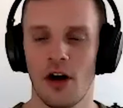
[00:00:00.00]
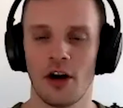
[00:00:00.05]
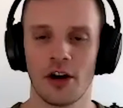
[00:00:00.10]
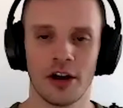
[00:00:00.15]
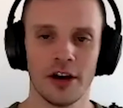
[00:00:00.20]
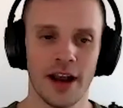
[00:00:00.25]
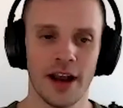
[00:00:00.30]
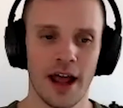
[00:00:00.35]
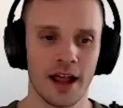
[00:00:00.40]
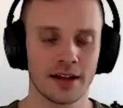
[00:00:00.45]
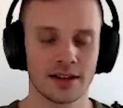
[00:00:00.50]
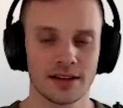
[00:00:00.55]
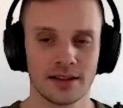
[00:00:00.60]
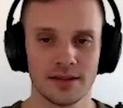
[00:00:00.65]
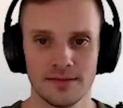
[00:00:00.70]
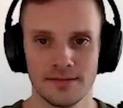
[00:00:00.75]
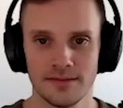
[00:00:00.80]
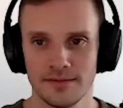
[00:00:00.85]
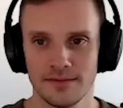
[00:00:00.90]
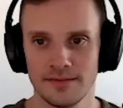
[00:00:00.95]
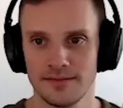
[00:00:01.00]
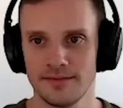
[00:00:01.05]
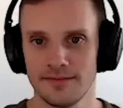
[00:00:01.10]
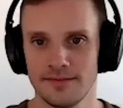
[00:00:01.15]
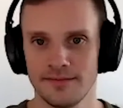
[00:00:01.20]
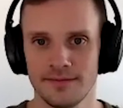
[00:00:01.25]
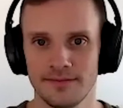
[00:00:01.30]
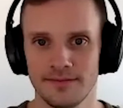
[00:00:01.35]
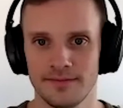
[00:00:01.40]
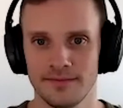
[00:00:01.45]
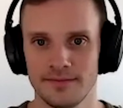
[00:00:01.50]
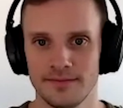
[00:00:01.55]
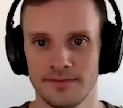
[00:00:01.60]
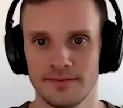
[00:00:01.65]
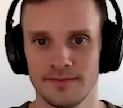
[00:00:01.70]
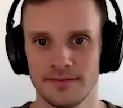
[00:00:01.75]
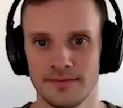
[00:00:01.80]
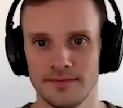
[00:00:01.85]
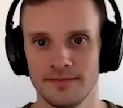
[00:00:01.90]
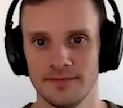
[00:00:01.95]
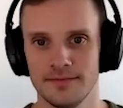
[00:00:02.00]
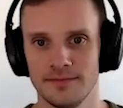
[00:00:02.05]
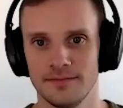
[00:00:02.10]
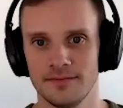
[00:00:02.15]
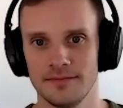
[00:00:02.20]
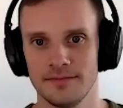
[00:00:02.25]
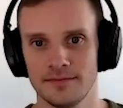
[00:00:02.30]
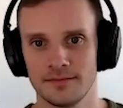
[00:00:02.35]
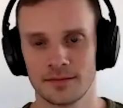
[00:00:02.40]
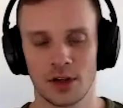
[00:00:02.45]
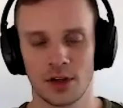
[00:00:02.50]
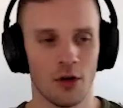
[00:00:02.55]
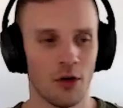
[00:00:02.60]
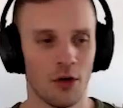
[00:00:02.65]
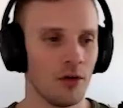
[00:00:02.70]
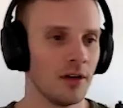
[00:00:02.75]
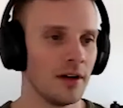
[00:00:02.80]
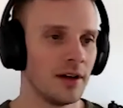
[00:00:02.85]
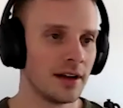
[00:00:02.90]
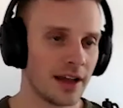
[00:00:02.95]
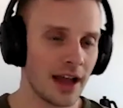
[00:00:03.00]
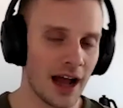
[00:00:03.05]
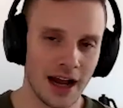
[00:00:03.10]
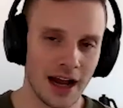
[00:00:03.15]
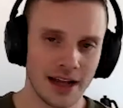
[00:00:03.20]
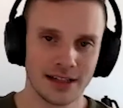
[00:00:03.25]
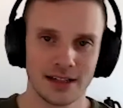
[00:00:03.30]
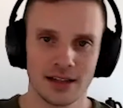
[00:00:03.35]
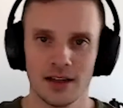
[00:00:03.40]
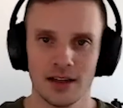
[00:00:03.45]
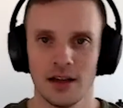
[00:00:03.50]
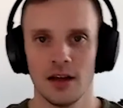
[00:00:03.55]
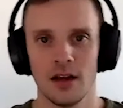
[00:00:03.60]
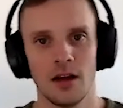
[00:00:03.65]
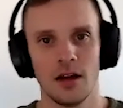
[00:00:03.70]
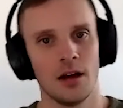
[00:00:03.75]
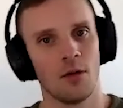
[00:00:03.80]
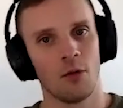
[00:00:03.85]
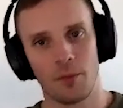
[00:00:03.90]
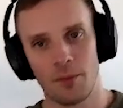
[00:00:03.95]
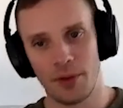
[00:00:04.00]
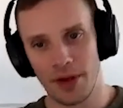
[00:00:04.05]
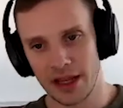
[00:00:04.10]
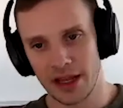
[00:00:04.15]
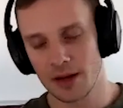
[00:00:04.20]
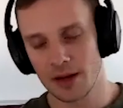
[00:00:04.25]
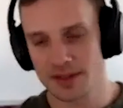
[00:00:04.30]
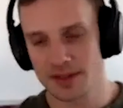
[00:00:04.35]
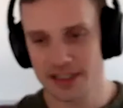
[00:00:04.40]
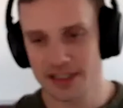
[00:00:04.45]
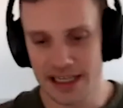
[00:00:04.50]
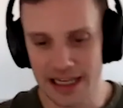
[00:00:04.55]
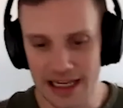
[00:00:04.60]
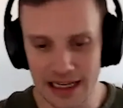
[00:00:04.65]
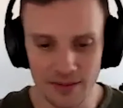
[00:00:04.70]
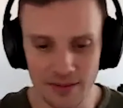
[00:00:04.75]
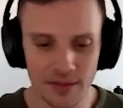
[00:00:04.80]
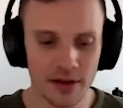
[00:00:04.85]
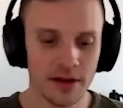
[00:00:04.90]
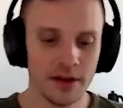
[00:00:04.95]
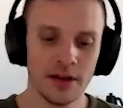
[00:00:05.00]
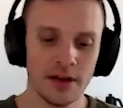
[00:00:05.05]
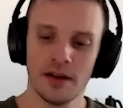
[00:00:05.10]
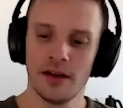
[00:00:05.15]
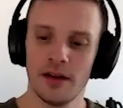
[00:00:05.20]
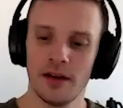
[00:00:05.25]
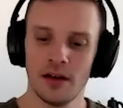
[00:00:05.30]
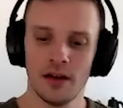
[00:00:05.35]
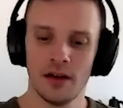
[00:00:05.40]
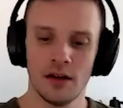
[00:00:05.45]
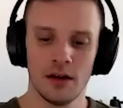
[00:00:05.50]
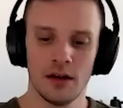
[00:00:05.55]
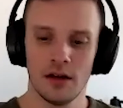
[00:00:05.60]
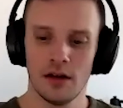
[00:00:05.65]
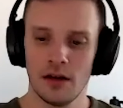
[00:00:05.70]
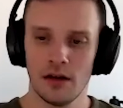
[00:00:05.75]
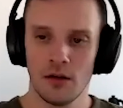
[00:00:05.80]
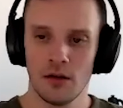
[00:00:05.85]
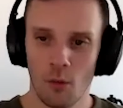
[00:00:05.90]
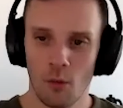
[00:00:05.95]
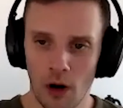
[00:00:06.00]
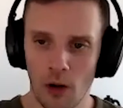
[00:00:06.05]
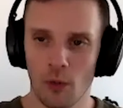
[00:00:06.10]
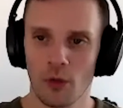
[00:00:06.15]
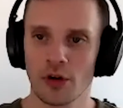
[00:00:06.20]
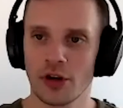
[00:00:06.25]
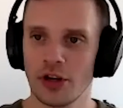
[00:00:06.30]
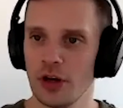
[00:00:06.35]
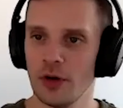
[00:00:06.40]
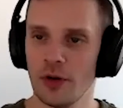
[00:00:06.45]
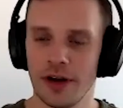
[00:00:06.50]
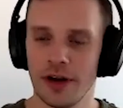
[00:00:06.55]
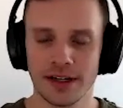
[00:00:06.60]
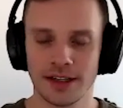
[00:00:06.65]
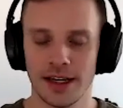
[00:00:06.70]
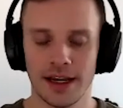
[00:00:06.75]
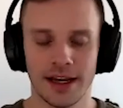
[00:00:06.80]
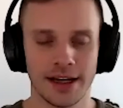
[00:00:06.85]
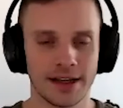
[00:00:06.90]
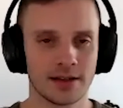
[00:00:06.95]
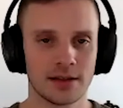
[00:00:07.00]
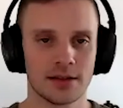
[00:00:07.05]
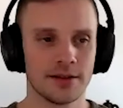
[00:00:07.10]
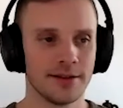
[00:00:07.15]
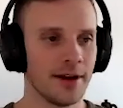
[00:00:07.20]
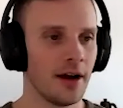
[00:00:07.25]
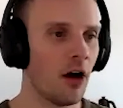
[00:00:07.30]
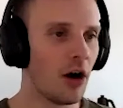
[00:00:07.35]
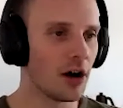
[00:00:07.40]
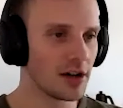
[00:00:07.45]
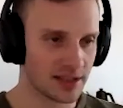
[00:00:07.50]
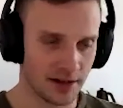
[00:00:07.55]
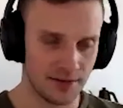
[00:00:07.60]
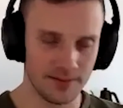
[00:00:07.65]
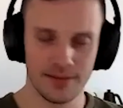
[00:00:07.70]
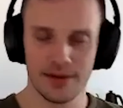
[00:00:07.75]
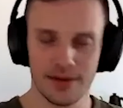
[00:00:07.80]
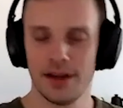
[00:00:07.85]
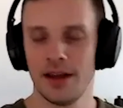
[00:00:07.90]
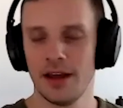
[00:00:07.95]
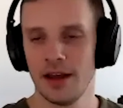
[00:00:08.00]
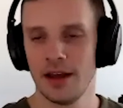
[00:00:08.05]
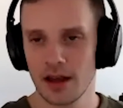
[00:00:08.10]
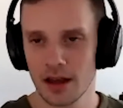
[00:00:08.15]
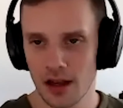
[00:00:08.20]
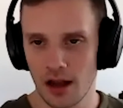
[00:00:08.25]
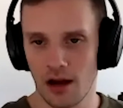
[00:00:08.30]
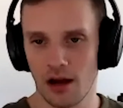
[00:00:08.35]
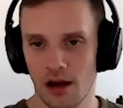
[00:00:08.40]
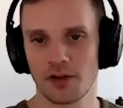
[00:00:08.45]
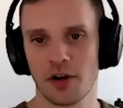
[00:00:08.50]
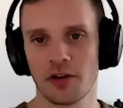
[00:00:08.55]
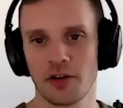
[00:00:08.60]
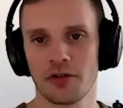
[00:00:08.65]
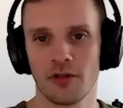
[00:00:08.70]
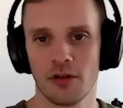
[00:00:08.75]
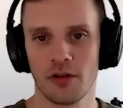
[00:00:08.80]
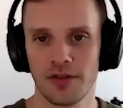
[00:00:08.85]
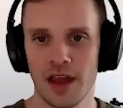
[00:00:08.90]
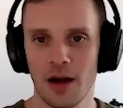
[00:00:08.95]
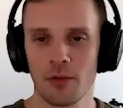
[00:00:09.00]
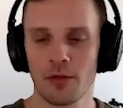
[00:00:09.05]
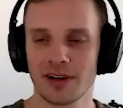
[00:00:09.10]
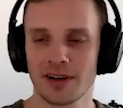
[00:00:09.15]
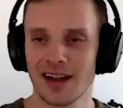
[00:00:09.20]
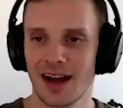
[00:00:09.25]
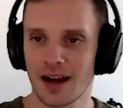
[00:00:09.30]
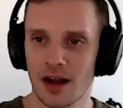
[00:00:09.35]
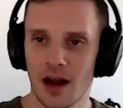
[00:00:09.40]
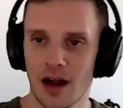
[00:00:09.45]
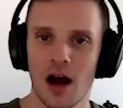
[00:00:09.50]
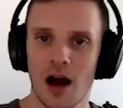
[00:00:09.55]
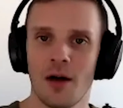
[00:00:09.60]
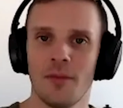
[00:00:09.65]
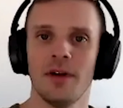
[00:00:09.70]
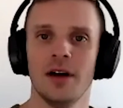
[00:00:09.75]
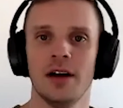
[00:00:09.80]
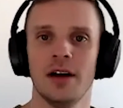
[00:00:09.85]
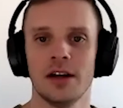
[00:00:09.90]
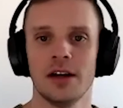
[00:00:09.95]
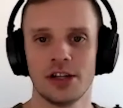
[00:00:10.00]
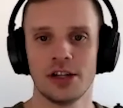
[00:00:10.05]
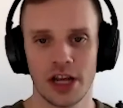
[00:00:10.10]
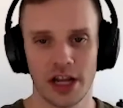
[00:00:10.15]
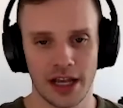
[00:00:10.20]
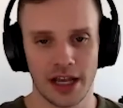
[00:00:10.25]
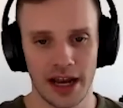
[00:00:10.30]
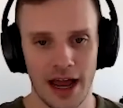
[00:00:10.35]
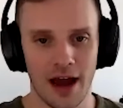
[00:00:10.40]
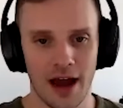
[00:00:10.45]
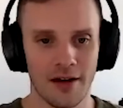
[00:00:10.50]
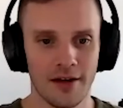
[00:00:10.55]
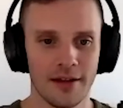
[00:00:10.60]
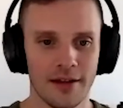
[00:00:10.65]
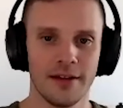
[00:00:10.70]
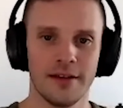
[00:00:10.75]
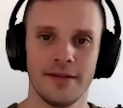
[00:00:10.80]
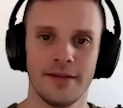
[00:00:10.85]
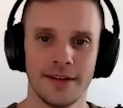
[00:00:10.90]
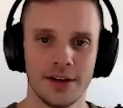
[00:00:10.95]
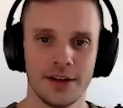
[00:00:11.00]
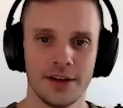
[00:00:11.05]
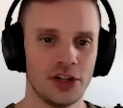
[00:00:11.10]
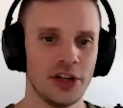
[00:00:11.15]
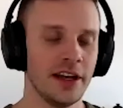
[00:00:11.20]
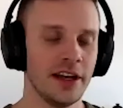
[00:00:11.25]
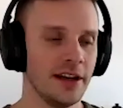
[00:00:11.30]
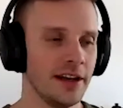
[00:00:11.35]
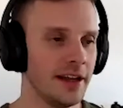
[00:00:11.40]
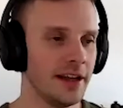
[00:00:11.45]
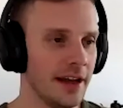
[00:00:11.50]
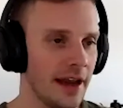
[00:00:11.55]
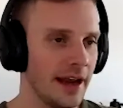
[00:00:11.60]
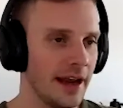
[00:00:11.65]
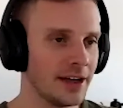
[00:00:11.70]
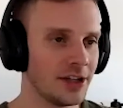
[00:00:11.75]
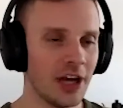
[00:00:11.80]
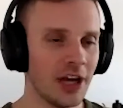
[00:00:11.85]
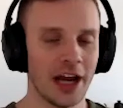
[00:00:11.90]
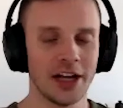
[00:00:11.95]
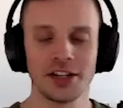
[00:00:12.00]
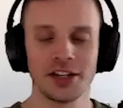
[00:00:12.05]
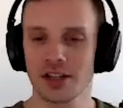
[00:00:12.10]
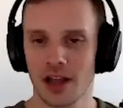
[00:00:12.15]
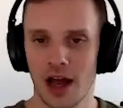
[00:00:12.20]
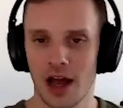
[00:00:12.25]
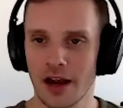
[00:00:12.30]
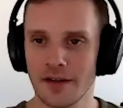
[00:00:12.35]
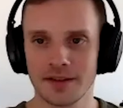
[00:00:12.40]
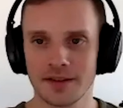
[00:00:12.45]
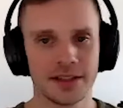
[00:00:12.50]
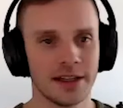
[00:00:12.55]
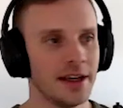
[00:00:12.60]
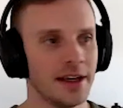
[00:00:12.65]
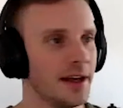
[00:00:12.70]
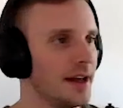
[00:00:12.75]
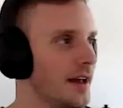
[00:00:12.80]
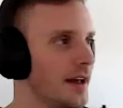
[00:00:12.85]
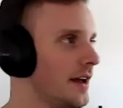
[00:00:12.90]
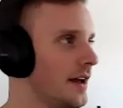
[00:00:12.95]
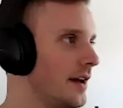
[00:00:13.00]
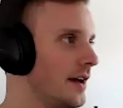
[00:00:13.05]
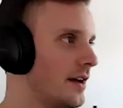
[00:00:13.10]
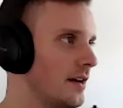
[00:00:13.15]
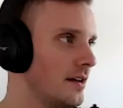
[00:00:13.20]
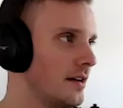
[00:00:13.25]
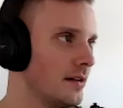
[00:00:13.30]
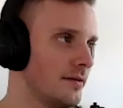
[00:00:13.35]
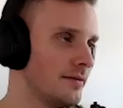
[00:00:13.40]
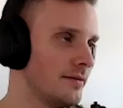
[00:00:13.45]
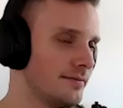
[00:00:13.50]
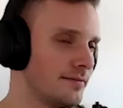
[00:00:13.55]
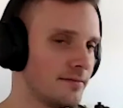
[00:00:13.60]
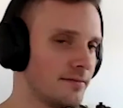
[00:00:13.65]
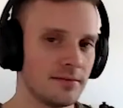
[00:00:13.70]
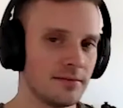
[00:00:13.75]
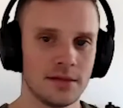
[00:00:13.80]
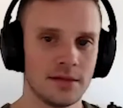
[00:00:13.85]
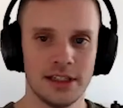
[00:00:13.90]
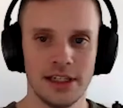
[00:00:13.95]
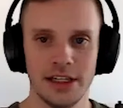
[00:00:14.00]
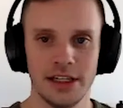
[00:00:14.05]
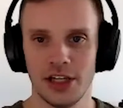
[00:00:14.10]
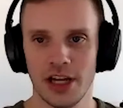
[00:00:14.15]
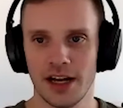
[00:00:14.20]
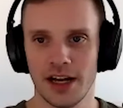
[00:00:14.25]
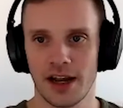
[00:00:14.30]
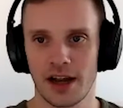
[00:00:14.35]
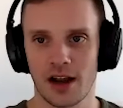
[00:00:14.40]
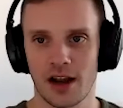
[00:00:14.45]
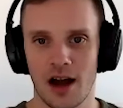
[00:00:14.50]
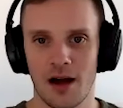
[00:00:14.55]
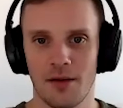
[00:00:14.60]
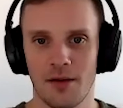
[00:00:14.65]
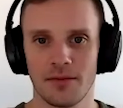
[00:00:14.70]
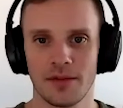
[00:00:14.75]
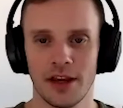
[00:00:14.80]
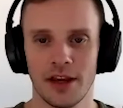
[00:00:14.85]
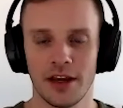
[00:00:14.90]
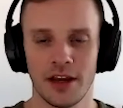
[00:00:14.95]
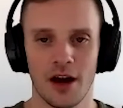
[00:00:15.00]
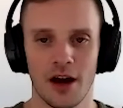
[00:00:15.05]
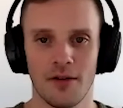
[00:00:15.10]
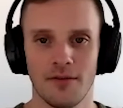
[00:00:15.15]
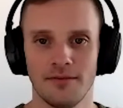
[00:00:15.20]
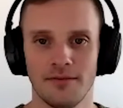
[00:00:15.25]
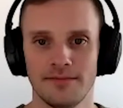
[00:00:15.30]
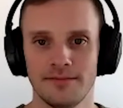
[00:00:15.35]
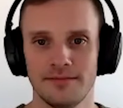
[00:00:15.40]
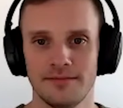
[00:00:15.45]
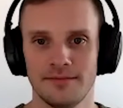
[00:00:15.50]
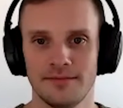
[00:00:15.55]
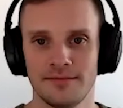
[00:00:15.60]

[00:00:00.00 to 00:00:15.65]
All good, Alex? Yeah, I'm good with this. Cool. Guys, we're picking up steam. What we're doing is it's awesome. Contractorgrowthnetwork.com. Check it out. The shit, it changes lives. CGN.com. There you go.